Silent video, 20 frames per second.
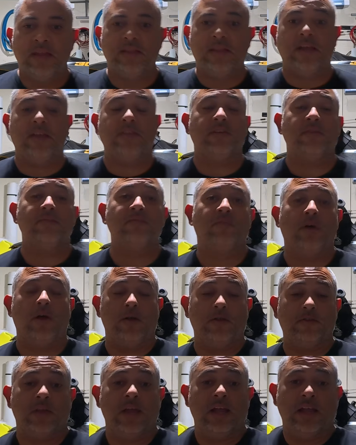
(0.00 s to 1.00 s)
This
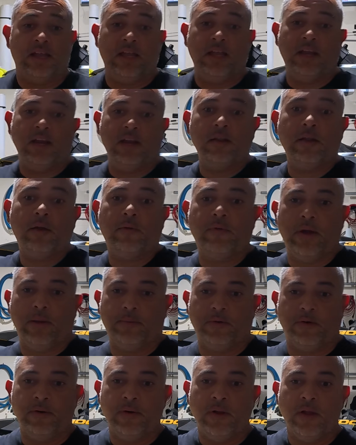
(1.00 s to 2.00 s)
involves heating the
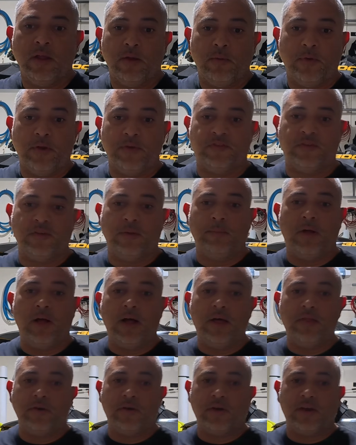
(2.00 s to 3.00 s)
rubber with some
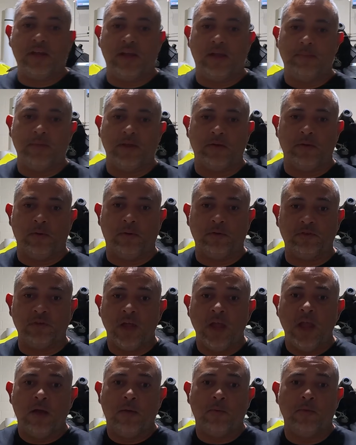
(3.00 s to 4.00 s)
other chemicals
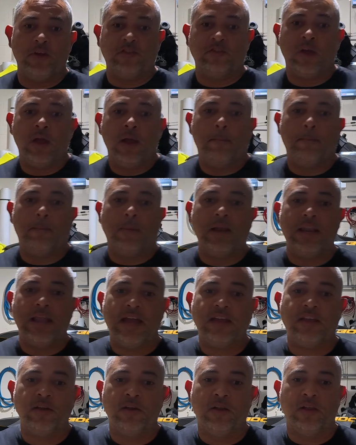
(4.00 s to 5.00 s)
which
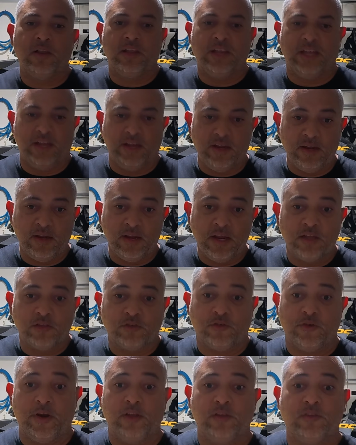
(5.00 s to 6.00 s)
molecularly
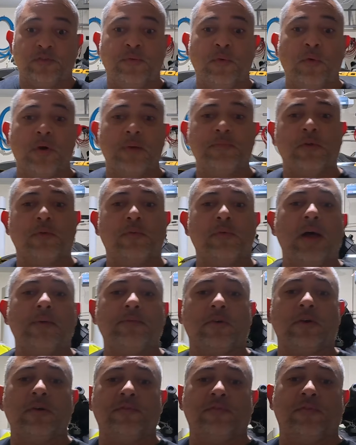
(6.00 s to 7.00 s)
transform the
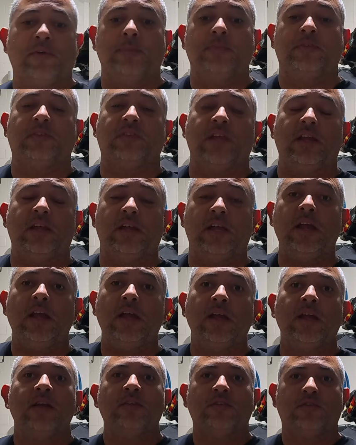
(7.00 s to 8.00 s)
rubber from
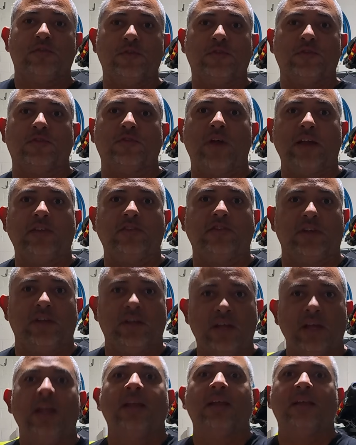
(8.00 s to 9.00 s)
sticky to stretchy.
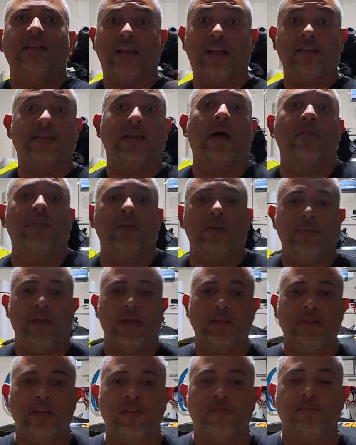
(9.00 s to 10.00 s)
That's how they
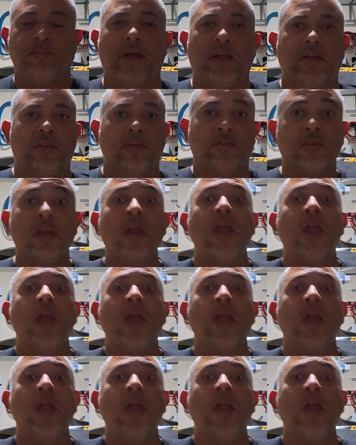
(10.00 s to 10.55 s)
make these buttons.